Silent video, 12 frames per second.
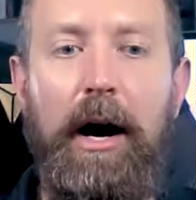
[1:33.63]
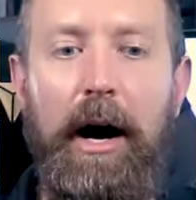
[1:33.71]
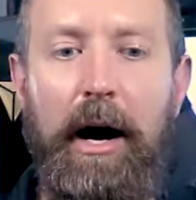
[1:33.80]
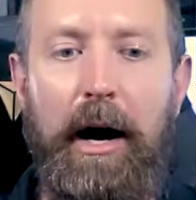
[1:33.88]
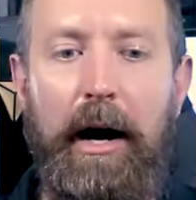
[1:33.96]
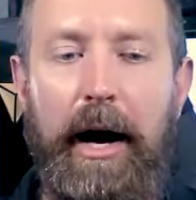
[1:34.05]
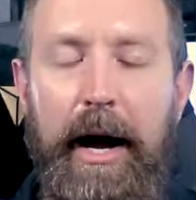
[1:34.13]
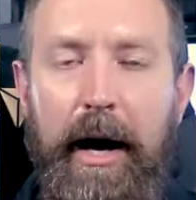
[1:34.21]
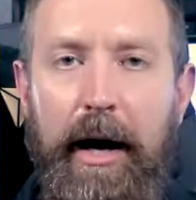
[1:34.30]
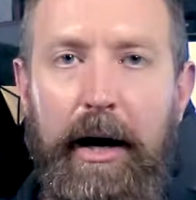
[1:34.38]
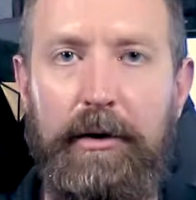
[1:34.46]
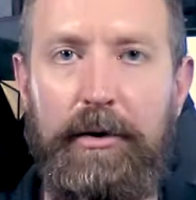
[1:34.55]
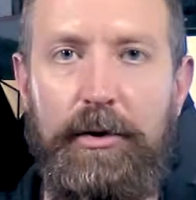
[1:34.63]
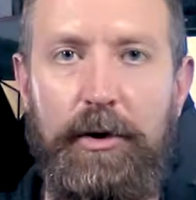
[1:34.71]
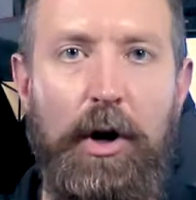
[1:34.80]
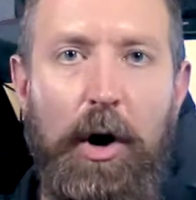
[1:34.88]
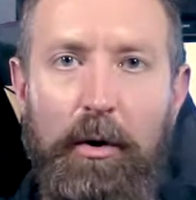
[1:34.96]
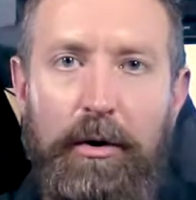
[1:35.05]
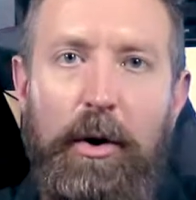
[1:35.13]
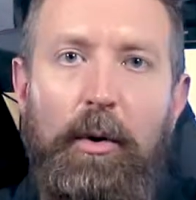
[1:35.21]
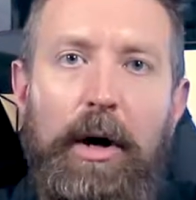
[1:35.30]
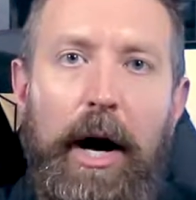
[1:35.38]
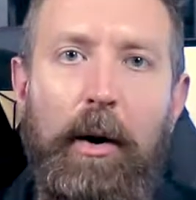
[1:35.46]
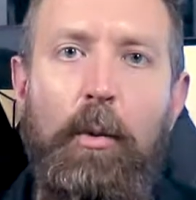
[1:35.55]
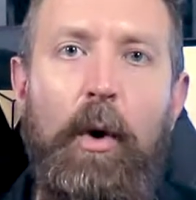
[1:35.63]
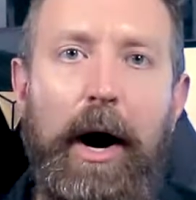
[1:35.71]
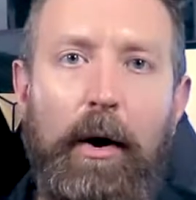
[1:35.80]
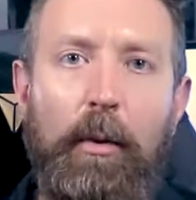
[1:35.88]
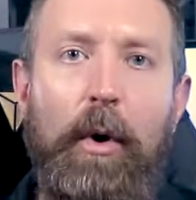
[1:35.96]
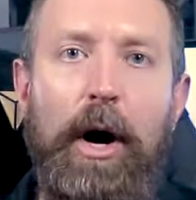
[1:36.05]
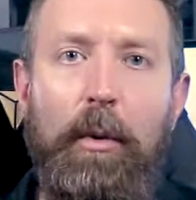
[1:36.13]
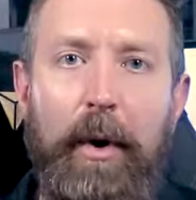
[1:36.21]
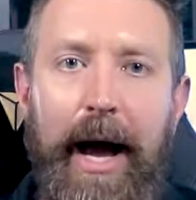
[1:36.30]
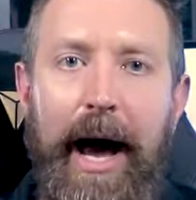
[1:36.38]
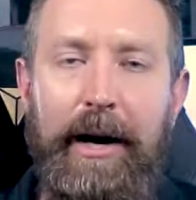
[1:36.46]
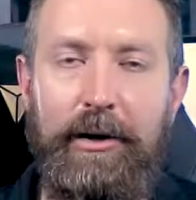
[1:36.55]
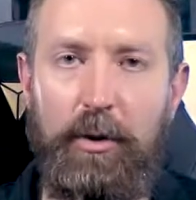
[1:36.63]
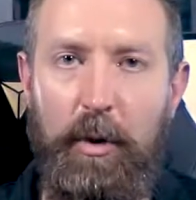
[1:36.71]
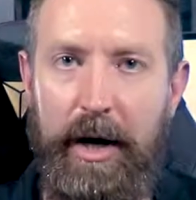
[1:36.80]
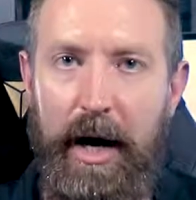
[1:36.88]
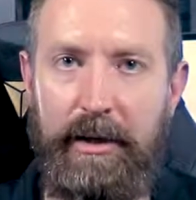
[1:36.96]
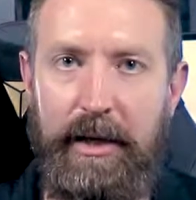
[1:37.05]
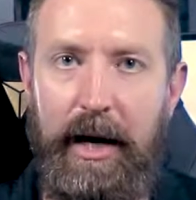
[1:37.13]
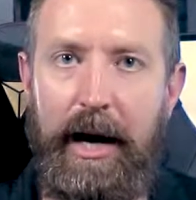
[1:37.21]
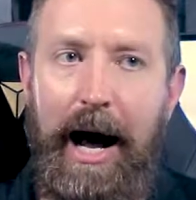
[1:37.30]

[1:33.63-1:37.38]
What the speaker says: And, you know, kind of where are we at in 2019,